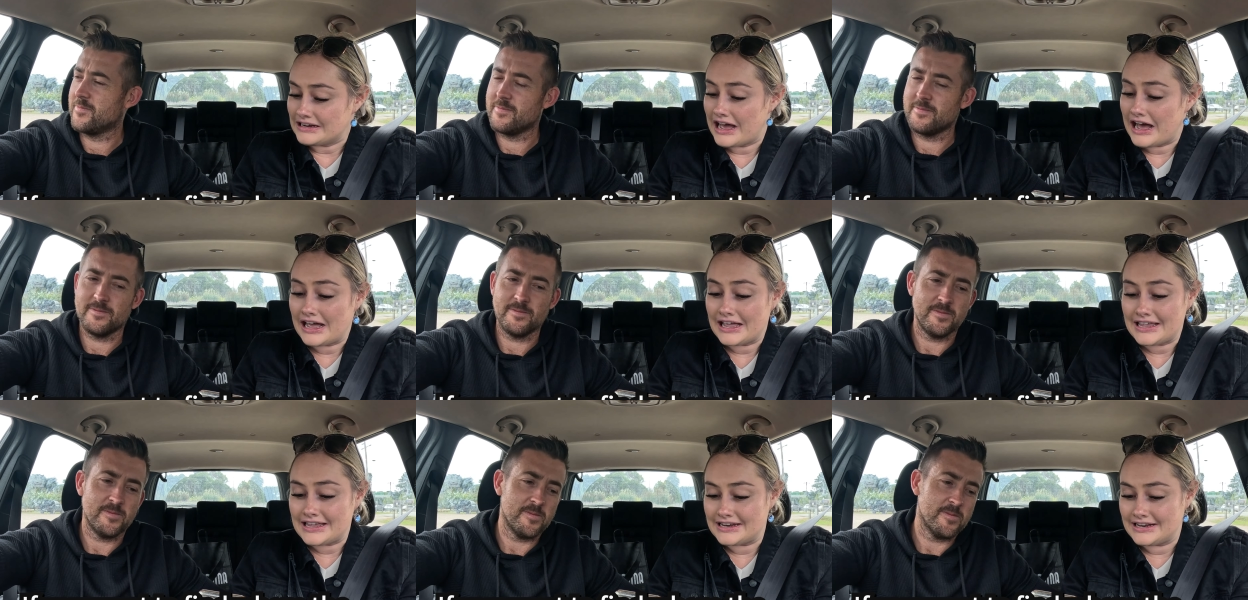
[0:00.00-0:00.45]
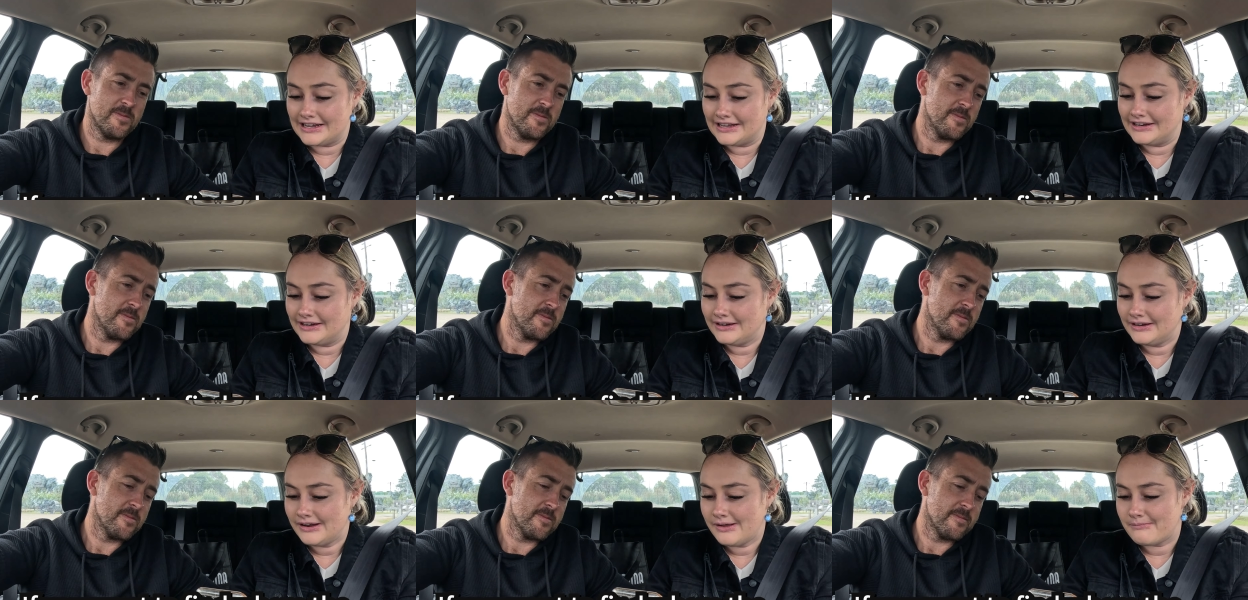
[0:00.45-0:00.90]
Speaker 1: are
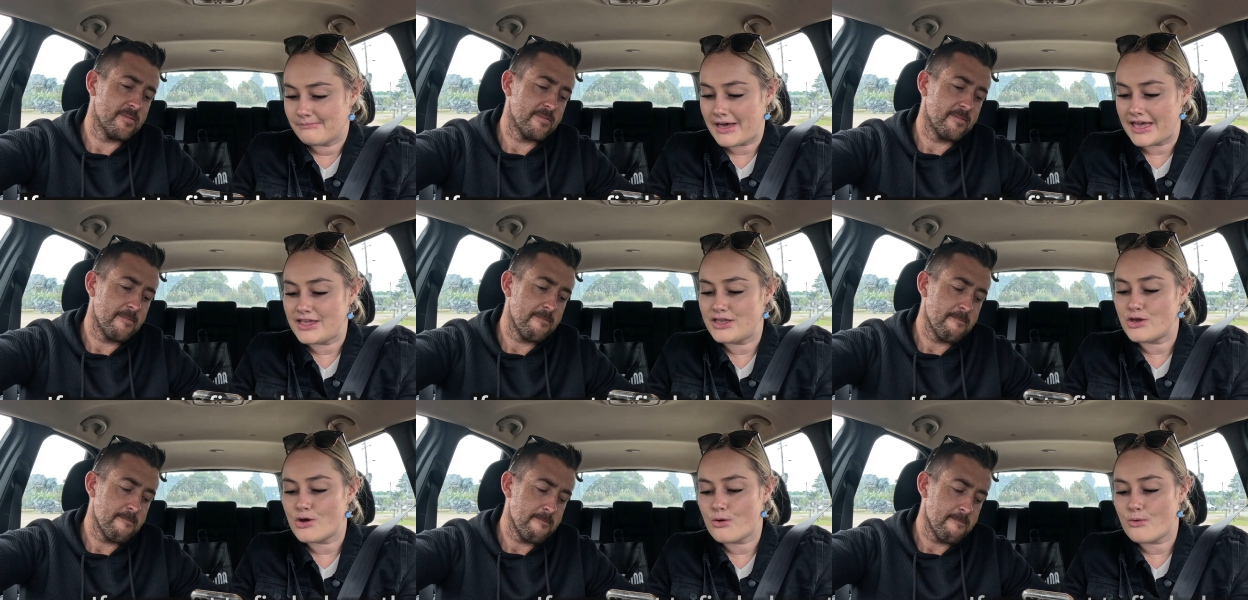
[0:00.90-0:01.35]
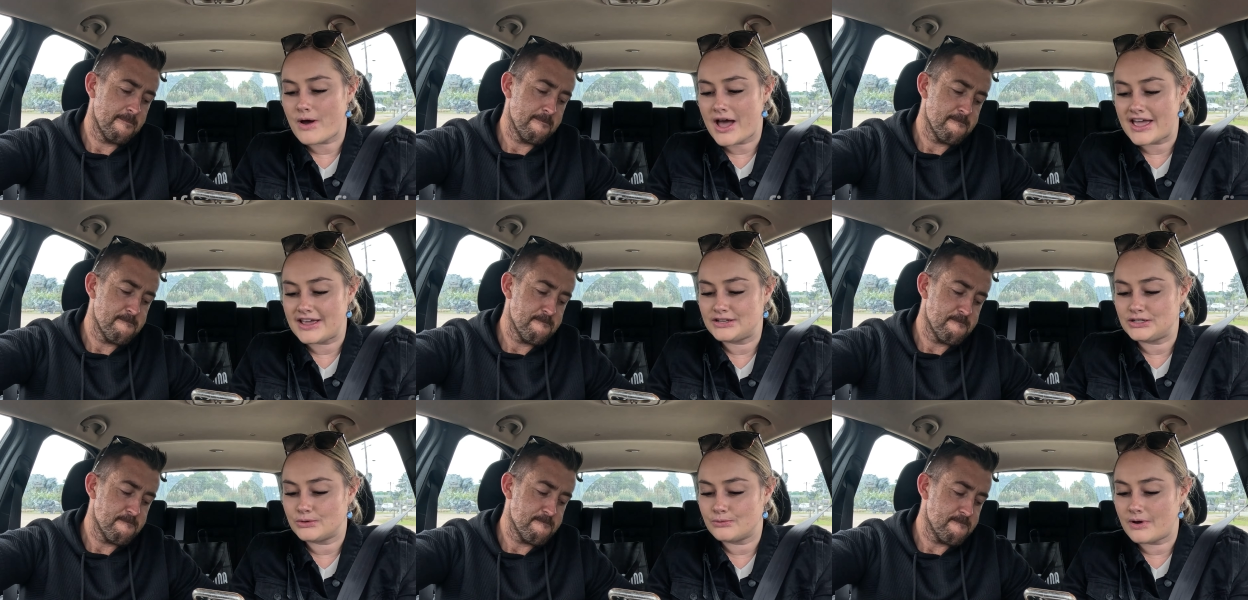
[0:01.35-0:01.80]
hidden, make your
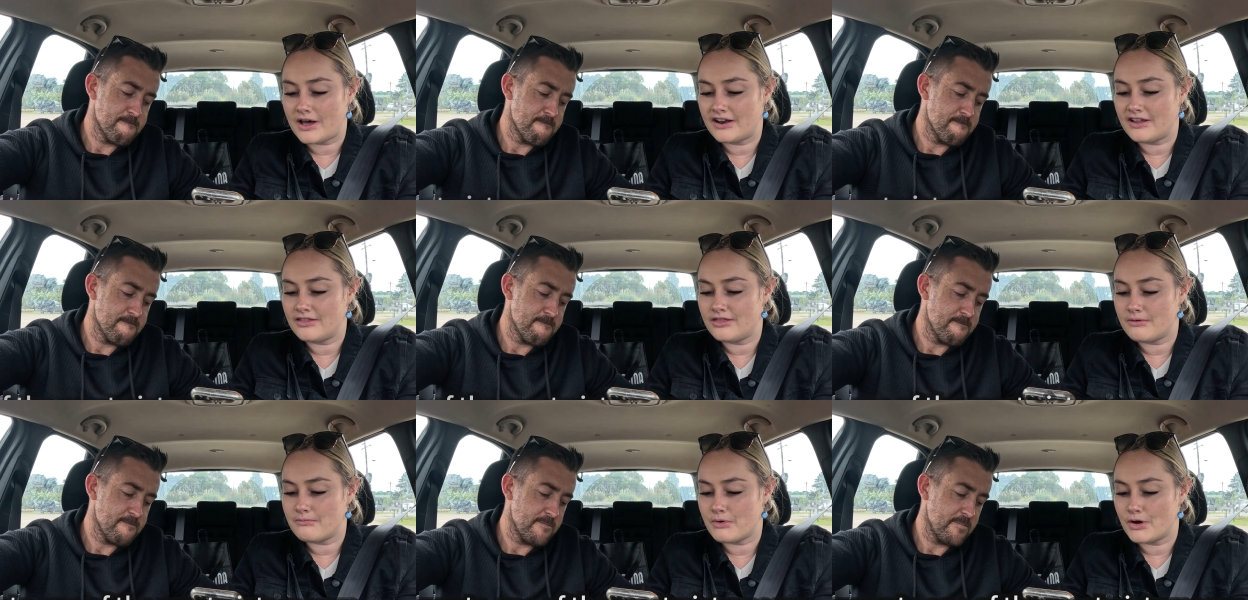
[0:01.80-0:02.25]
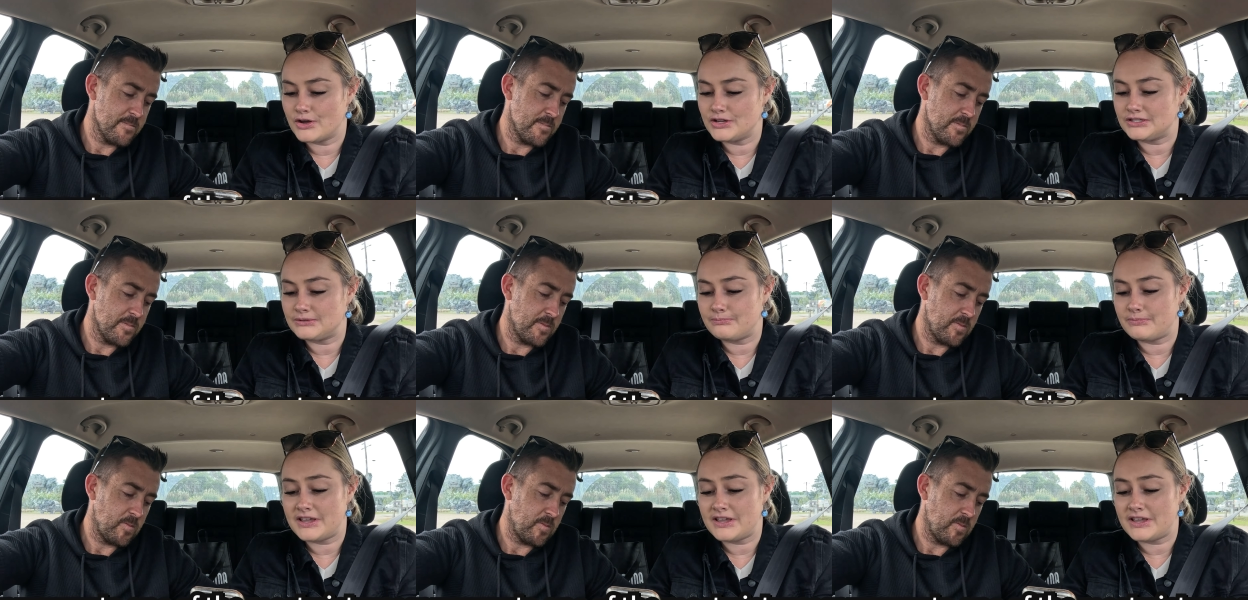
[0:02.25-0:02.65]
way to one of the most